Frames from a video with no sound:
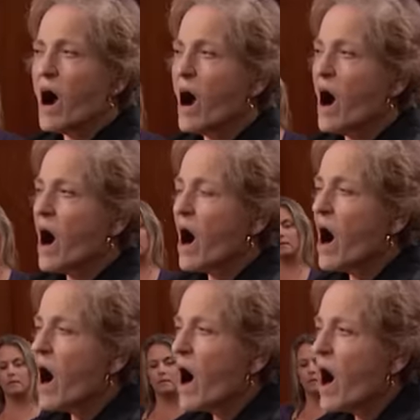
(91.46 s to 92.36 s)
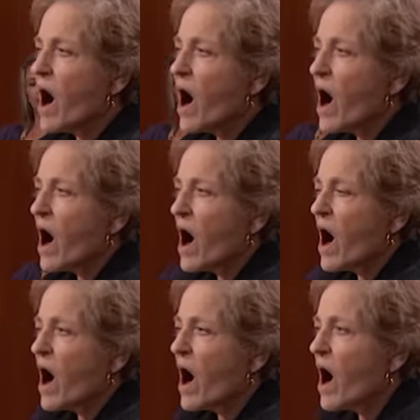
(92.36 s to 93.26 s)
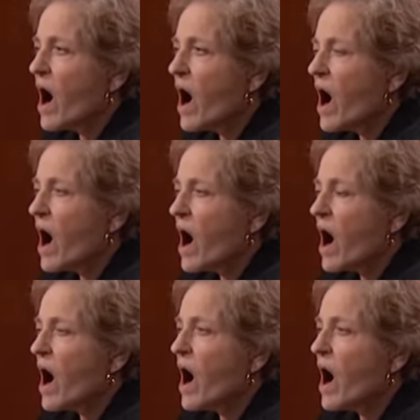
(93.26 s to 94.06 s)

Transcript: This person isn't speaking.